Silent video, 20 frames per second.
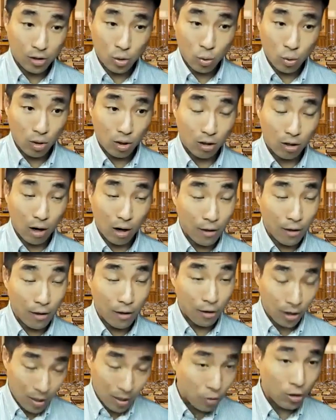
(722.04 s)
are other
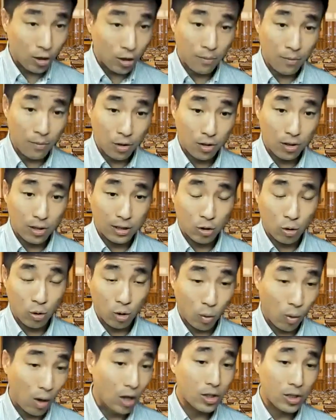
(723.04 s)
immigrant communities who are
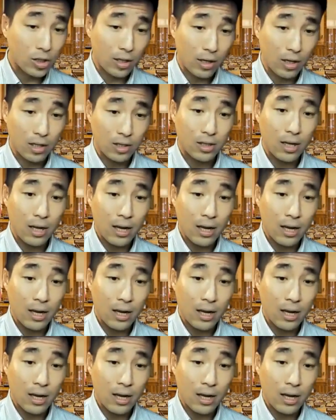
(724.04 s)
watching us